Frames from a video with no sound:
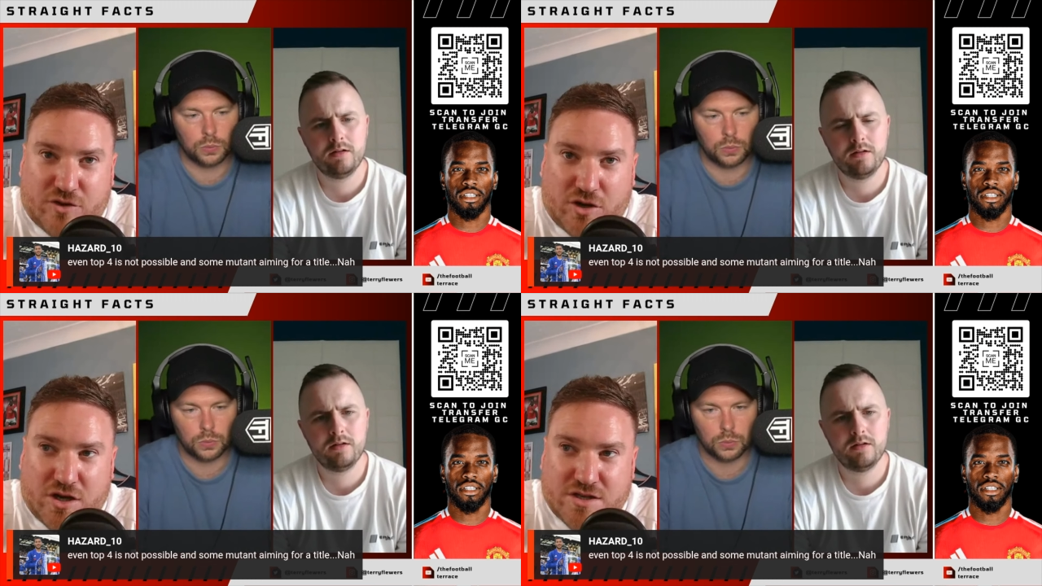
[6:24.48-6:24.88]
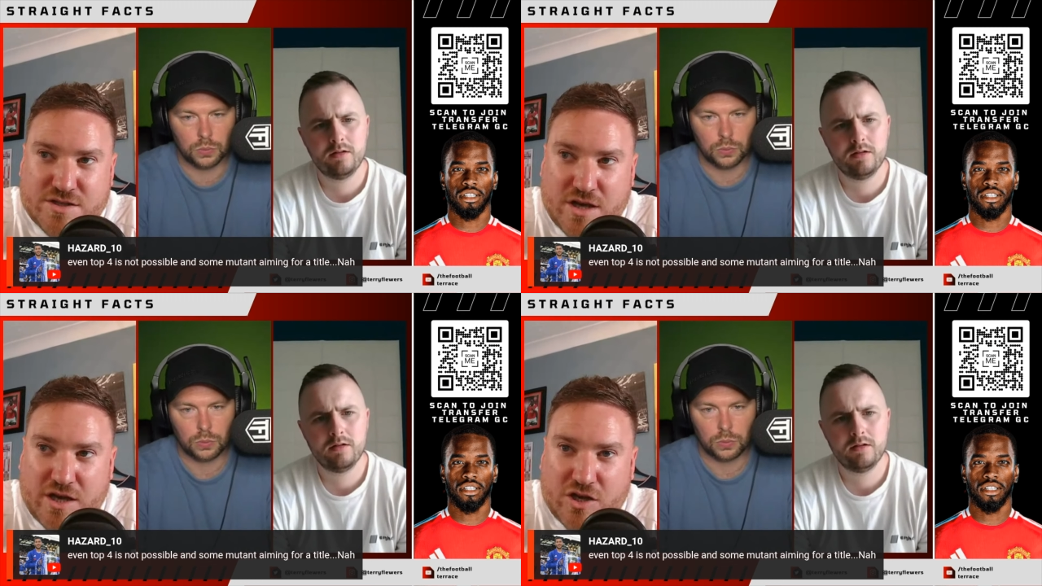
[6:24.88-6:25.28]
Speaker 1: glass.
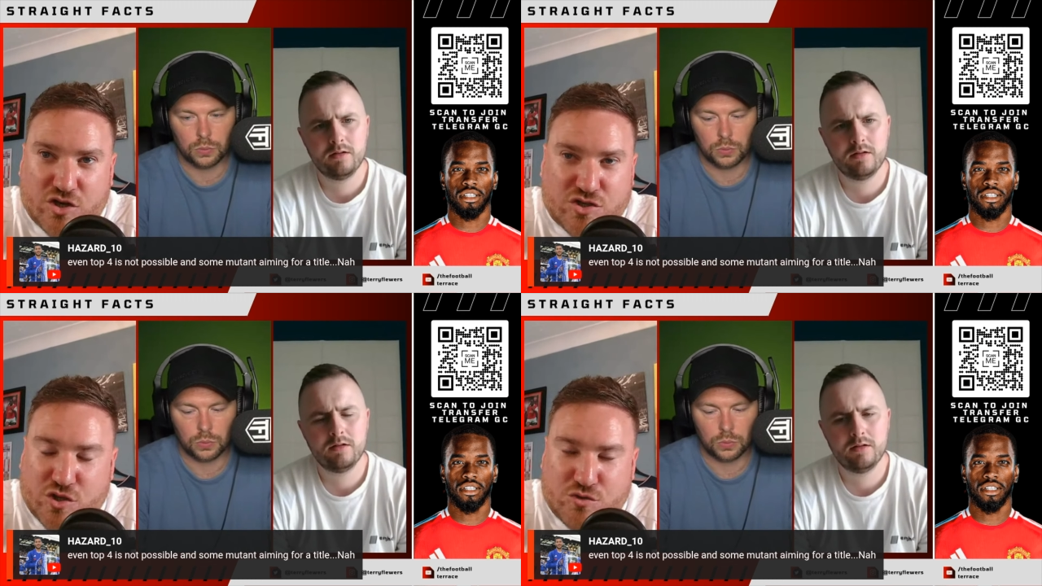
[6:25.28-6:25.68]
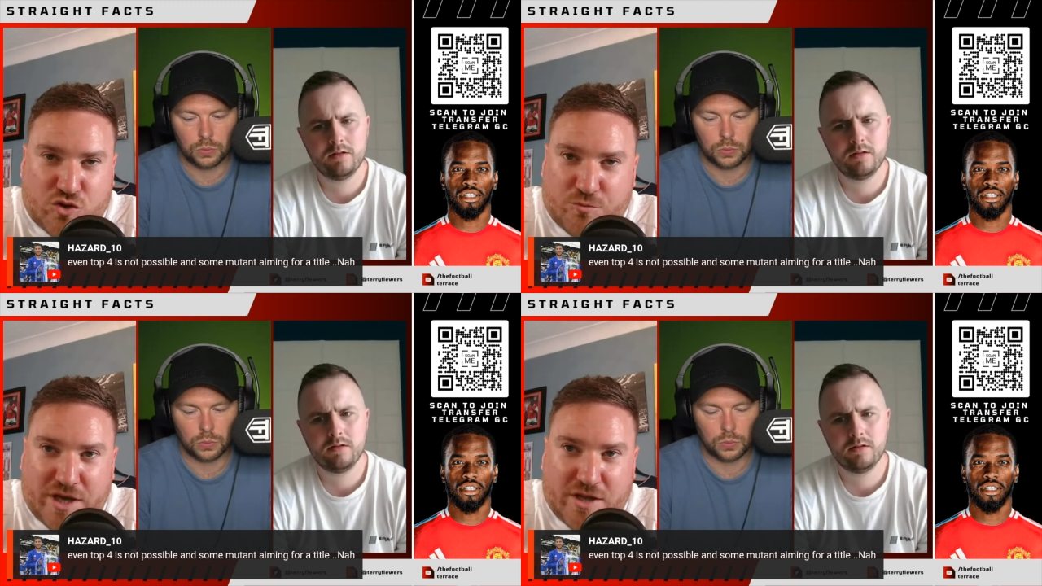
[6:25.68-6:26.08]
Gusto's
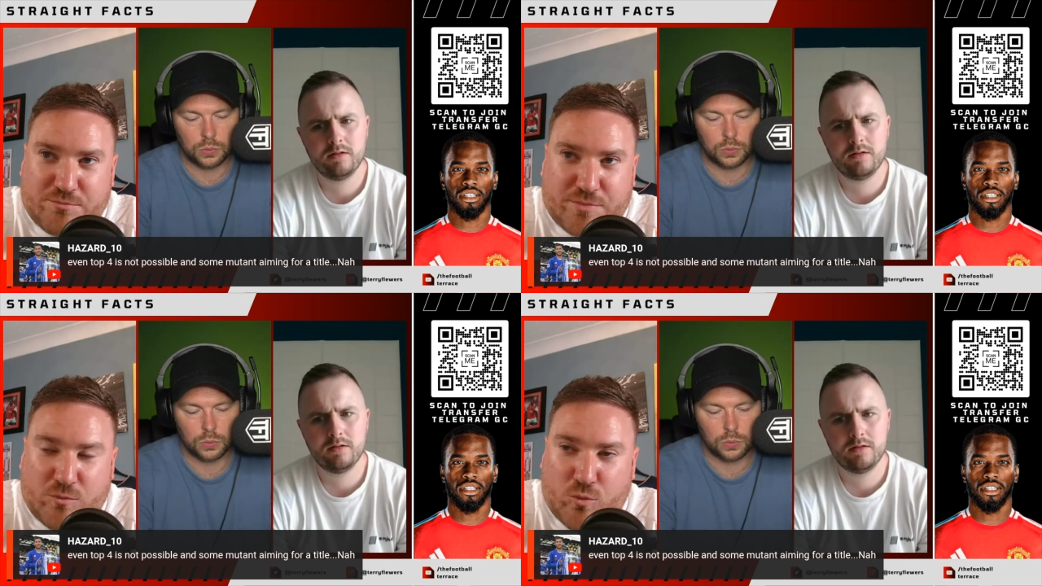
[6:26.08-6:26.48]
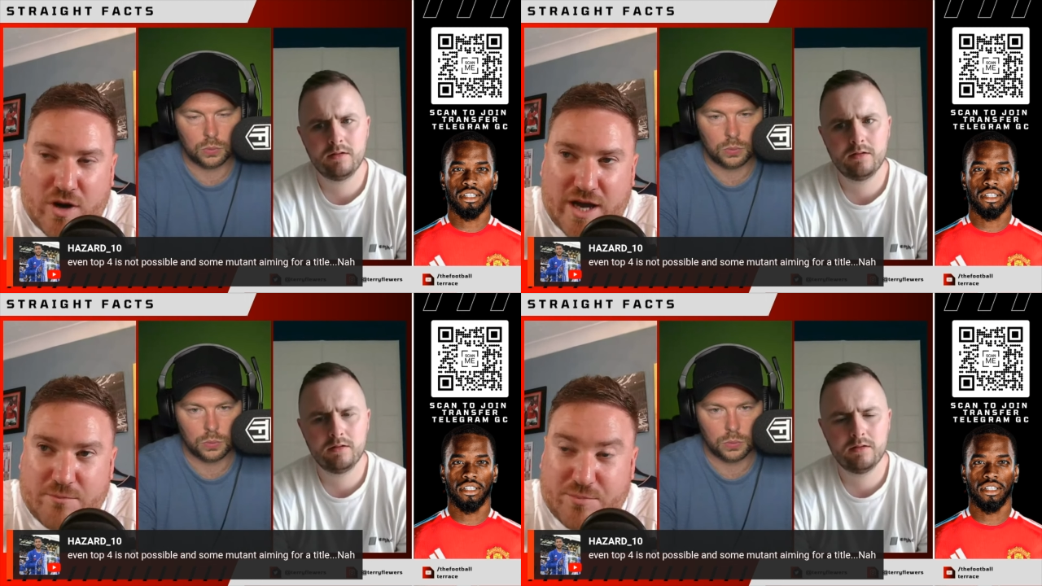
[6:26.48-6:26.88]
not better than Ben
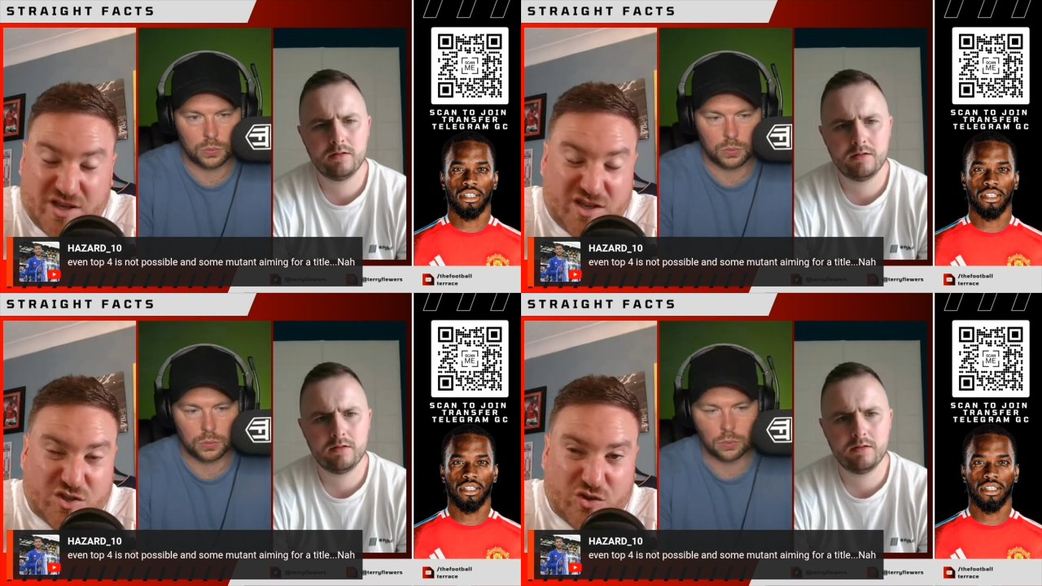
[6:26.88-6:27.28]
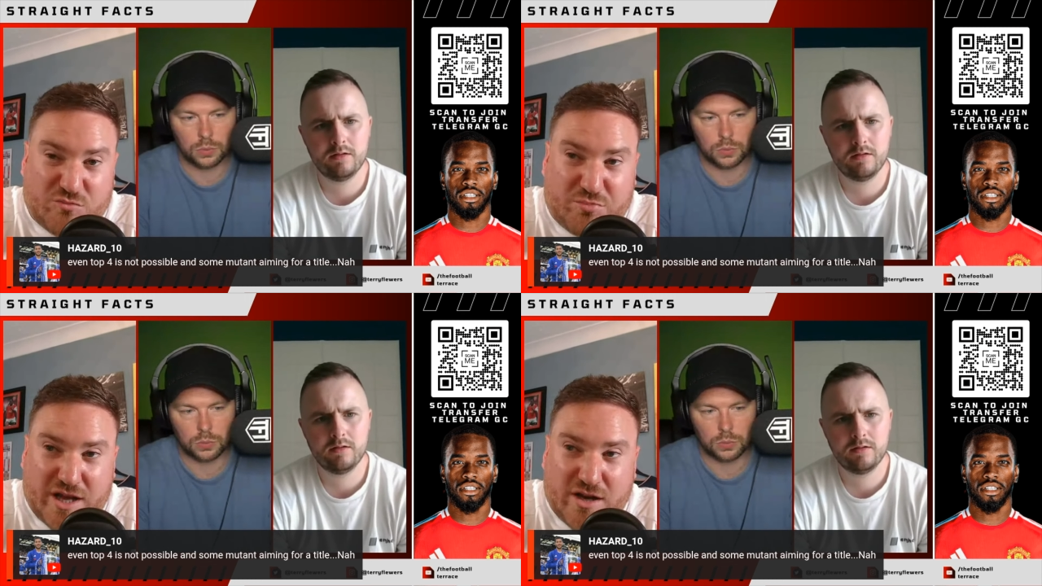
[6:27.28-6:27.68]
White, but he is a good
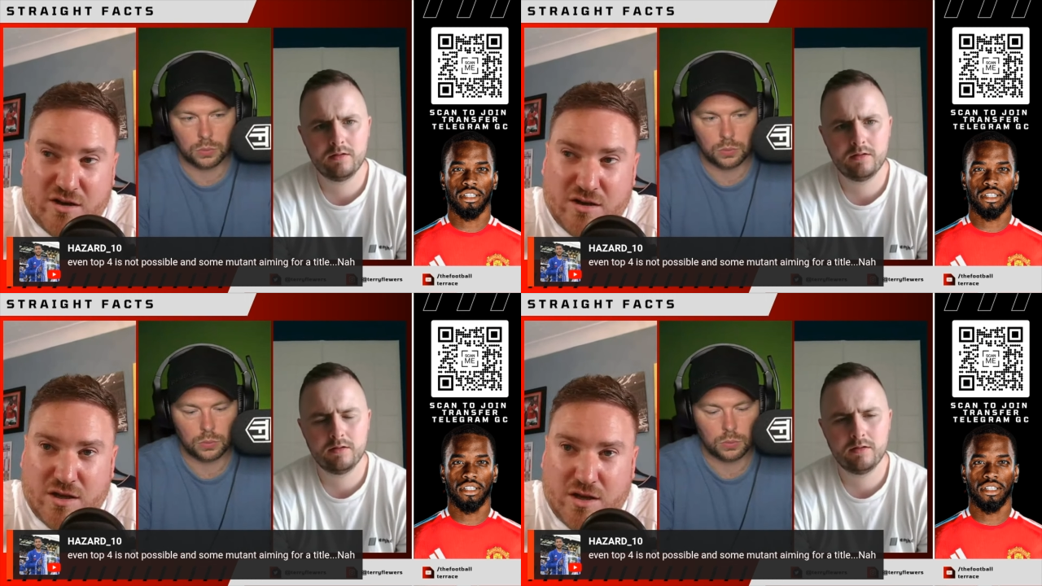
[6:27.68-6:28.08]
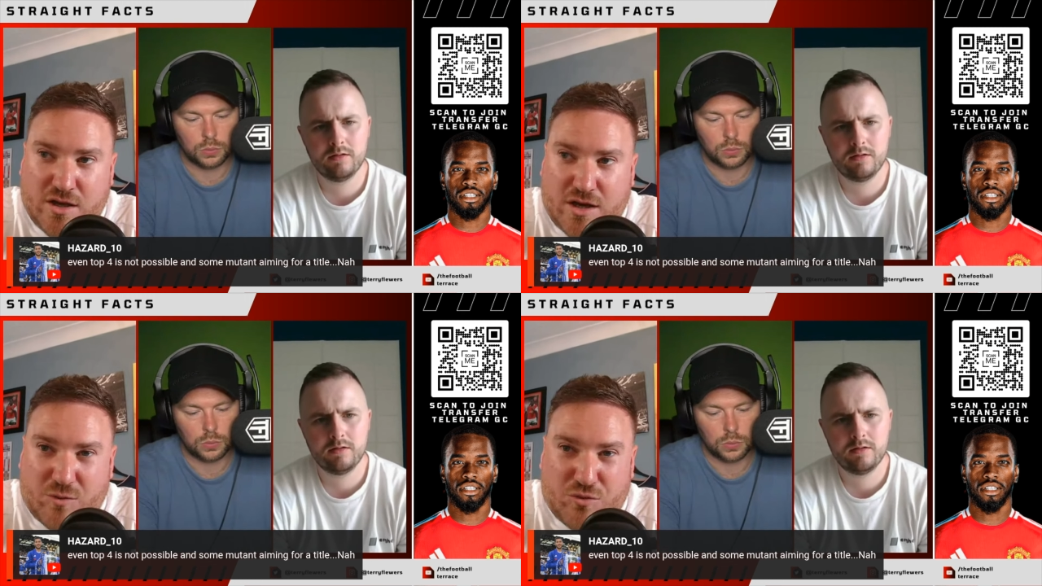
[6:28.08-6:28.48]
player.
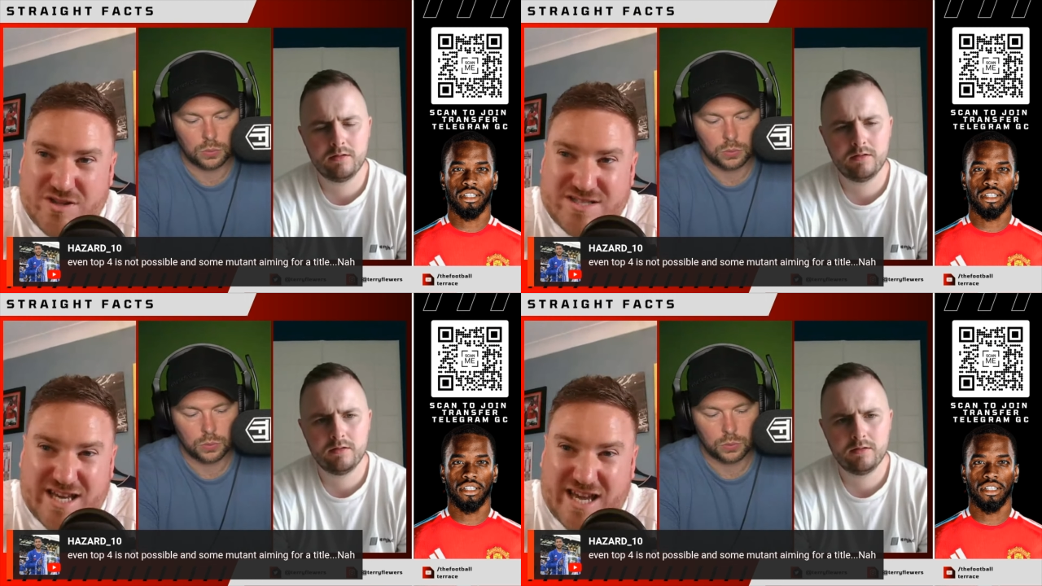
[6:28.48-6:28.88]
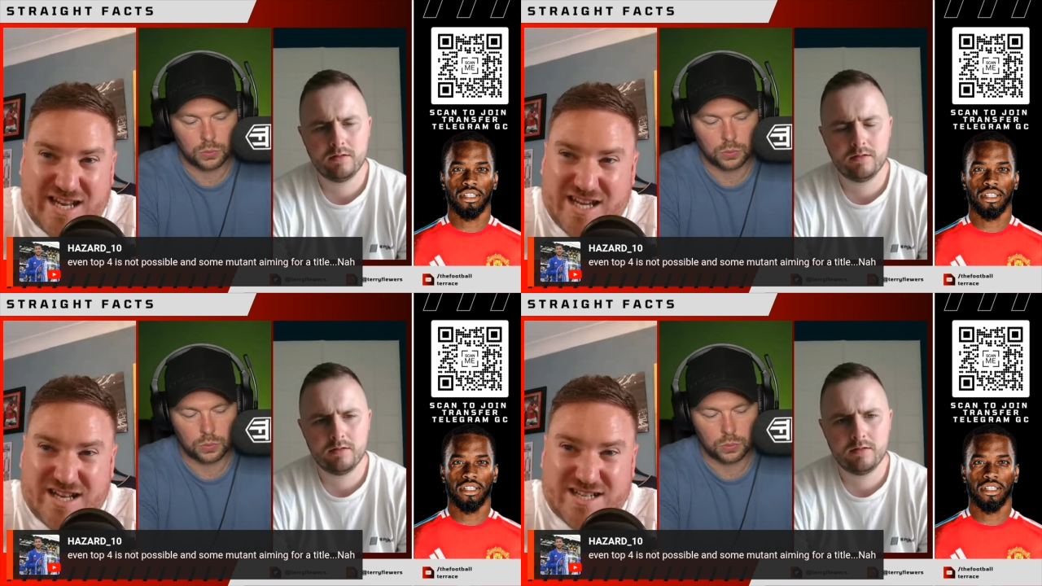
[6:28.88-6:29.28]
I wouldn't take
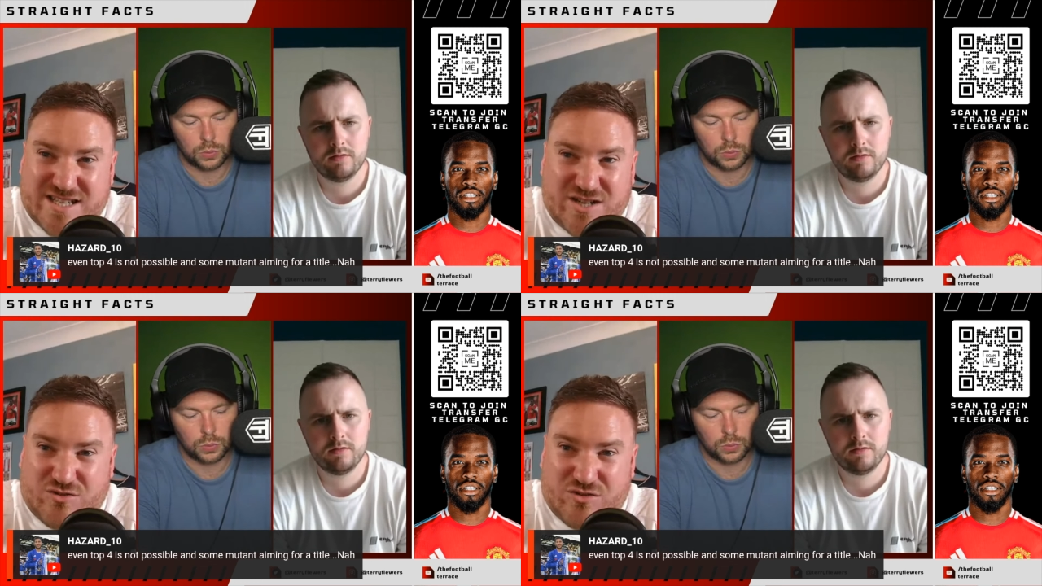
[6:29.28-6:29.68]
any of their centre